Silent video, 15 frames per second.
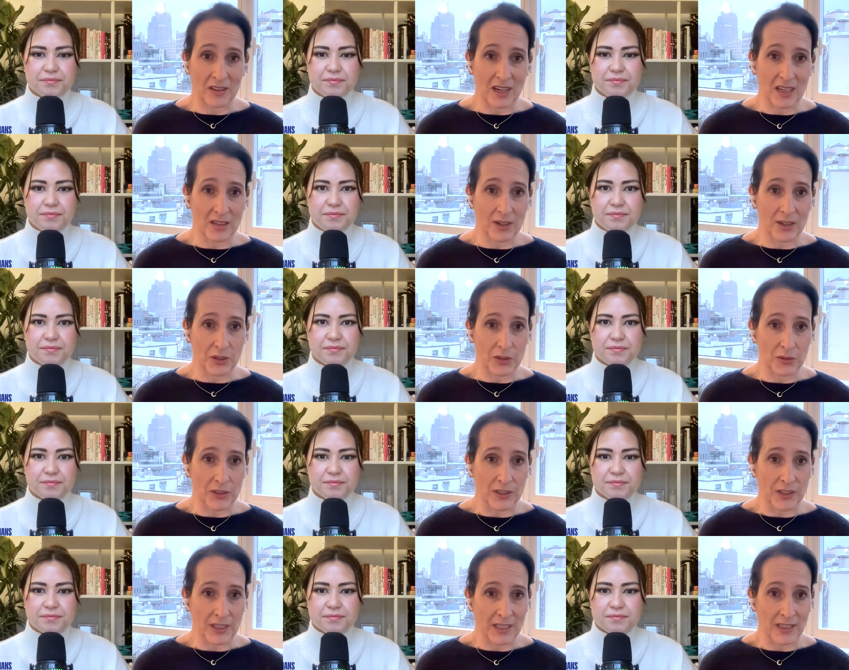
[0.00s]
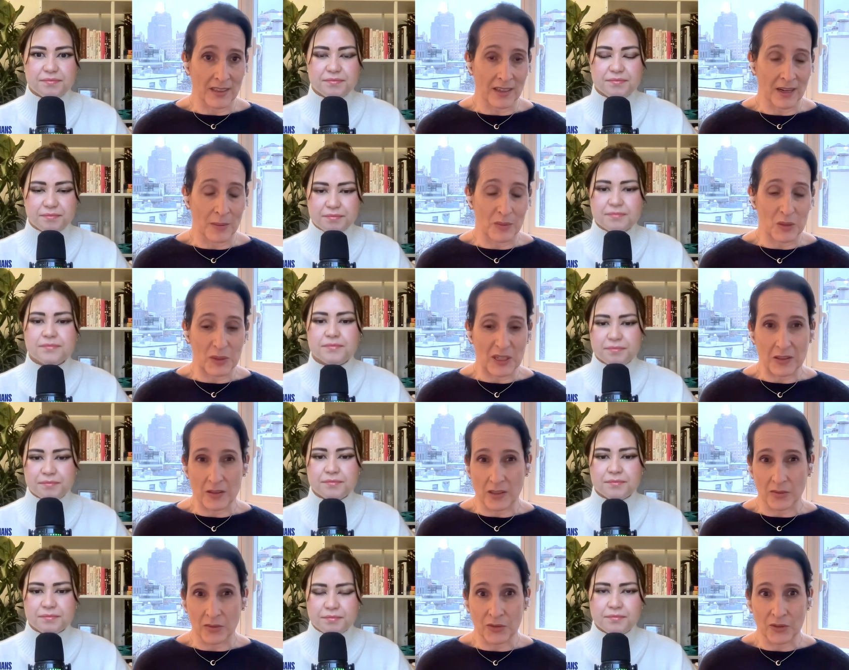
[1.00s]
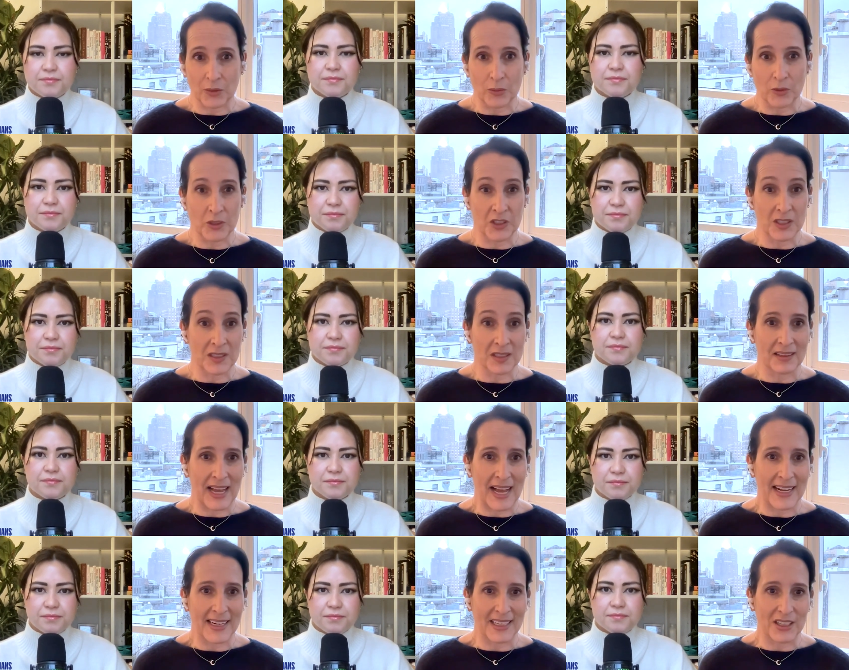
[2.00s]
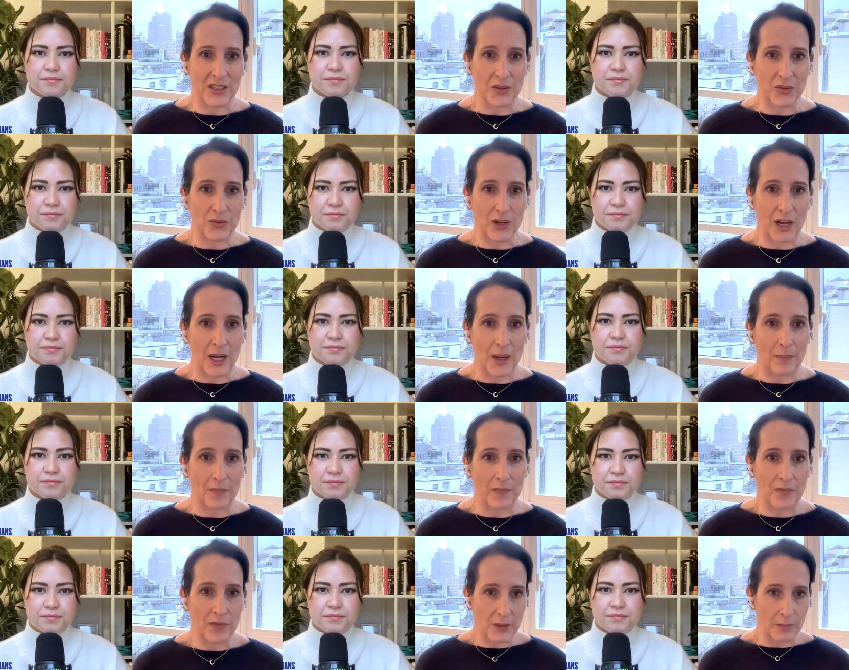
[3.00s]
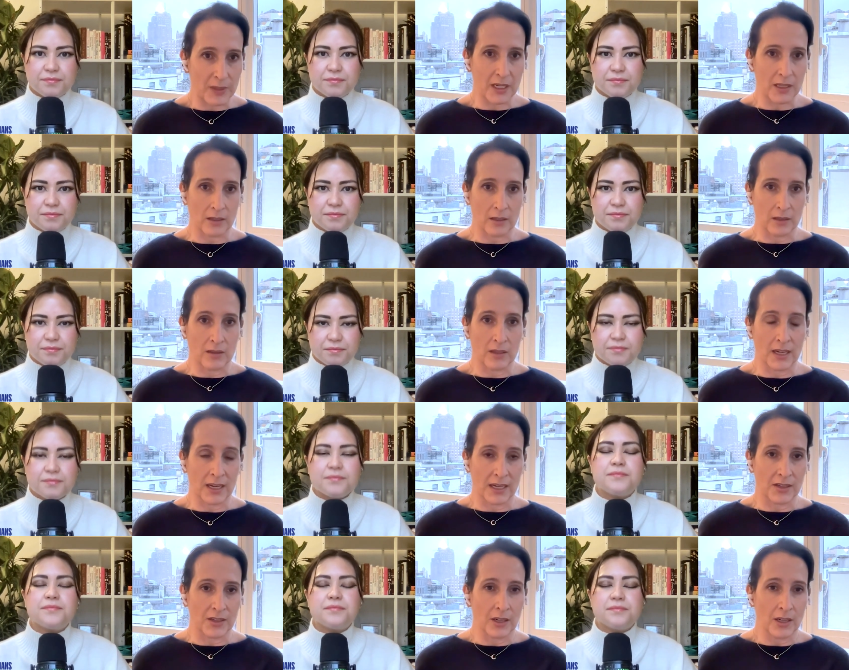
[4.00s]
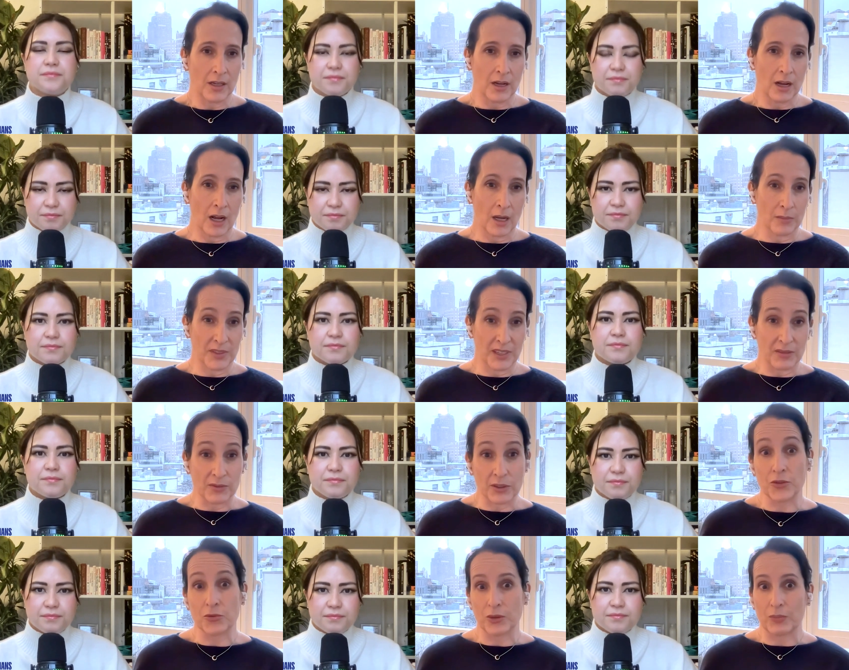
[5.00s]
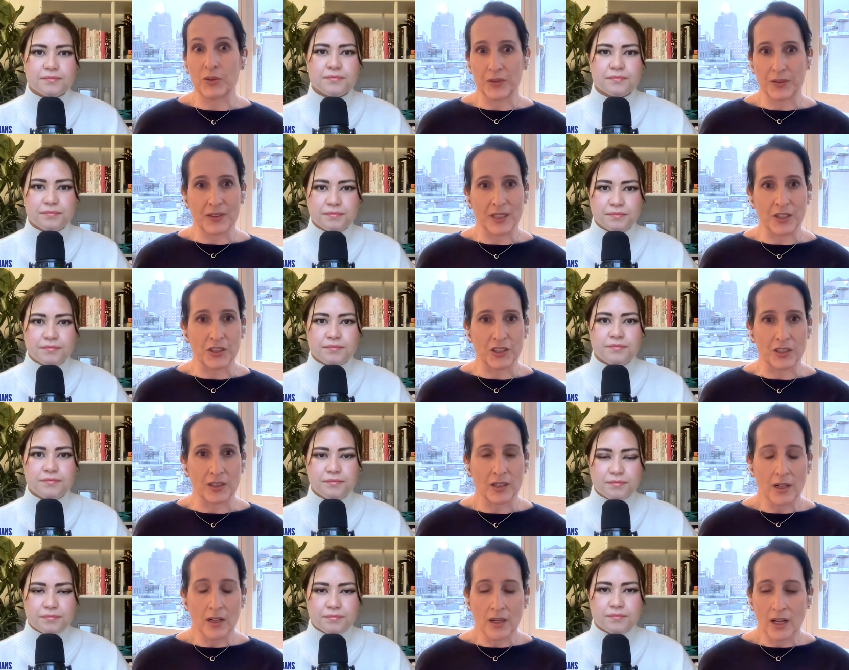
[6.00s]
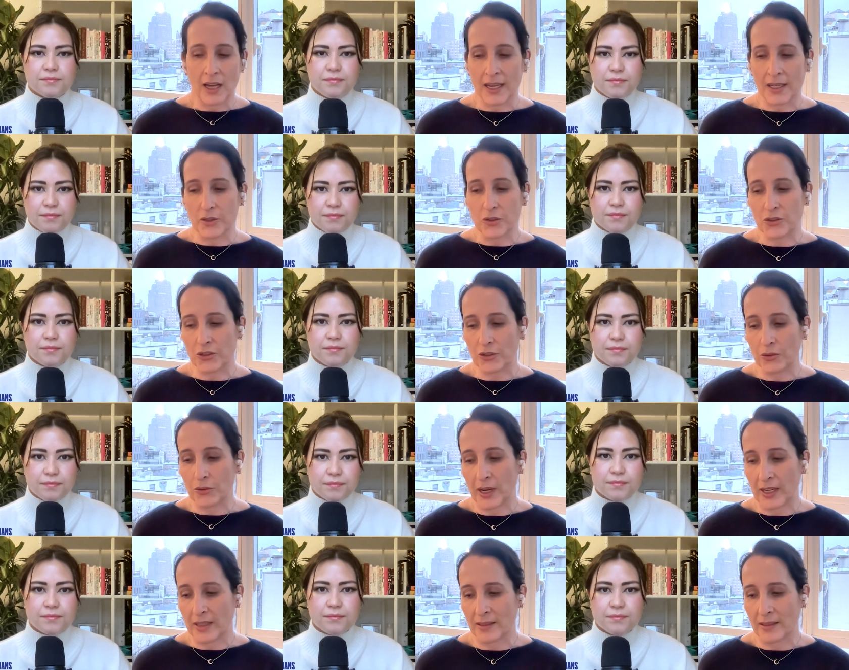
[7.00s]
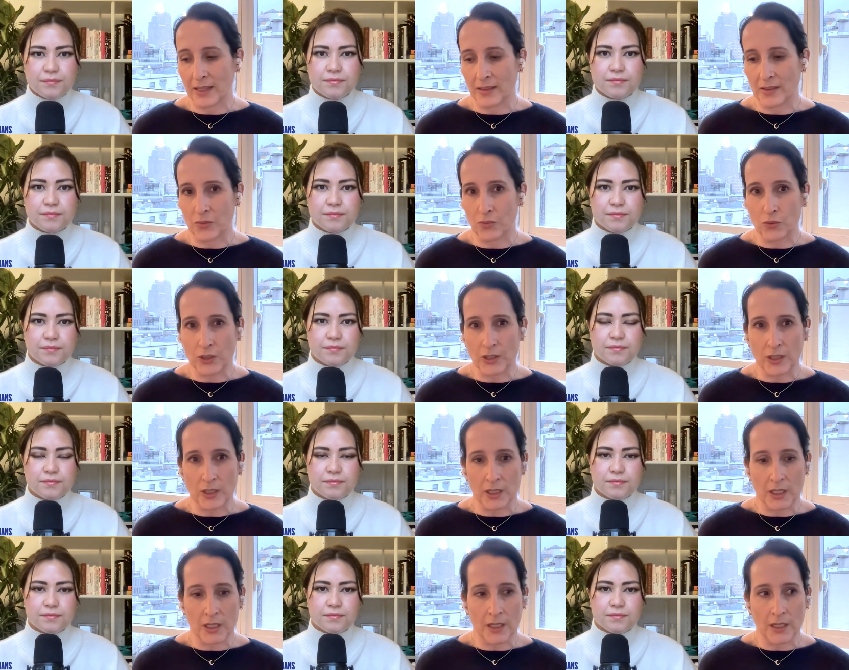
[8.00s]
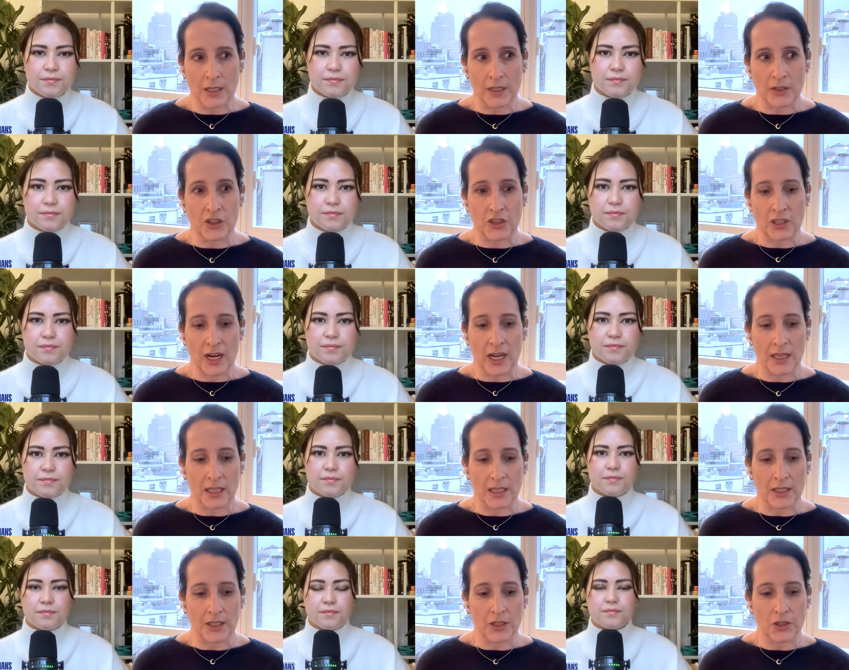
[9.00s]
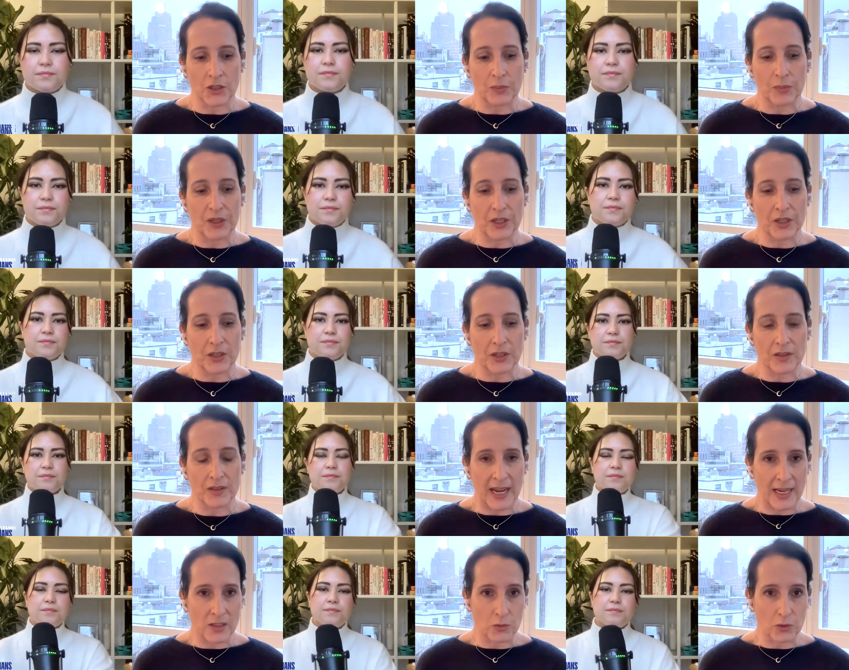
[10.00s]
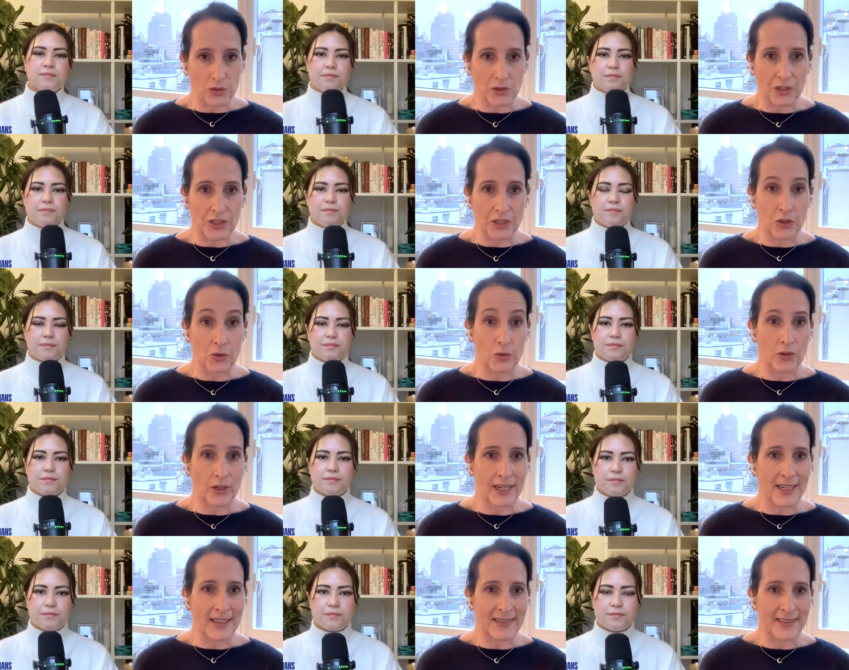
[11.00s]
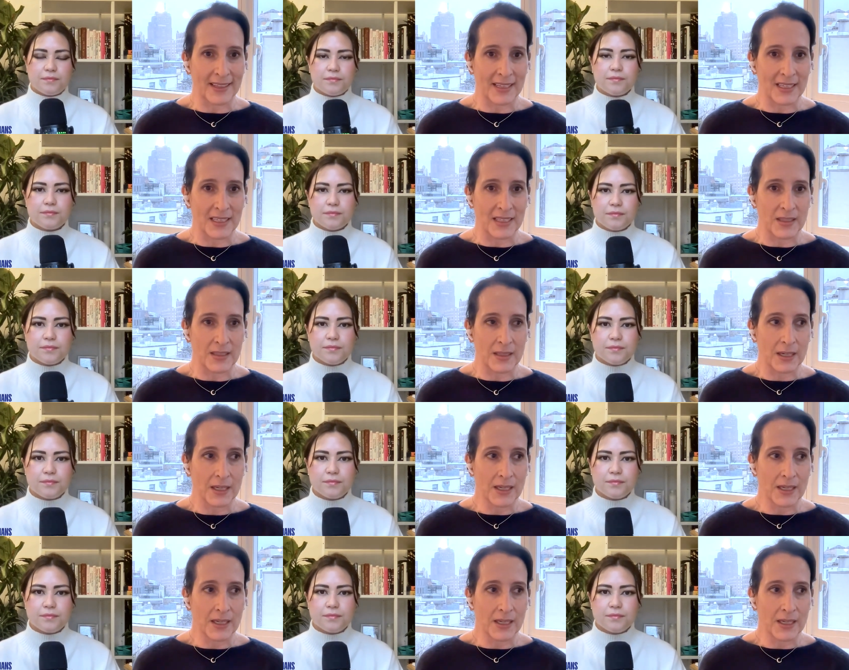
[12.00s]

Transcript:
Speaker 1: a lot of other fintech um, spaces suffer from, which is a lack of um, female and um, diverse representation. And so that that's really a challenge because as we're looking to create these